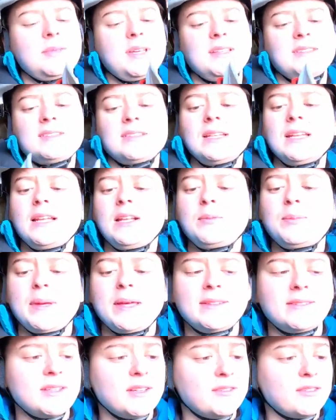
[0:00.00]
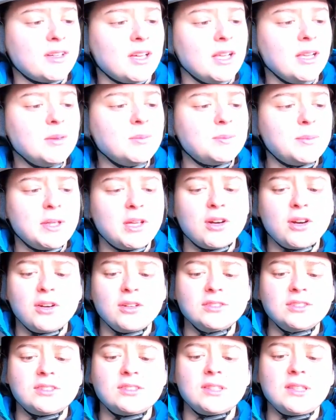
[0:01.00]
It's a little bit difficult
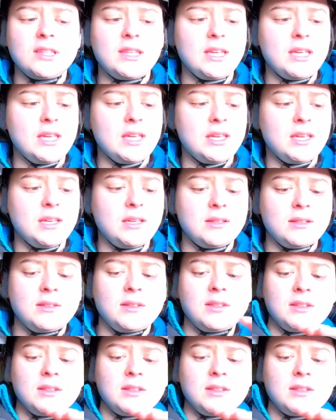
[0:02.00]
because the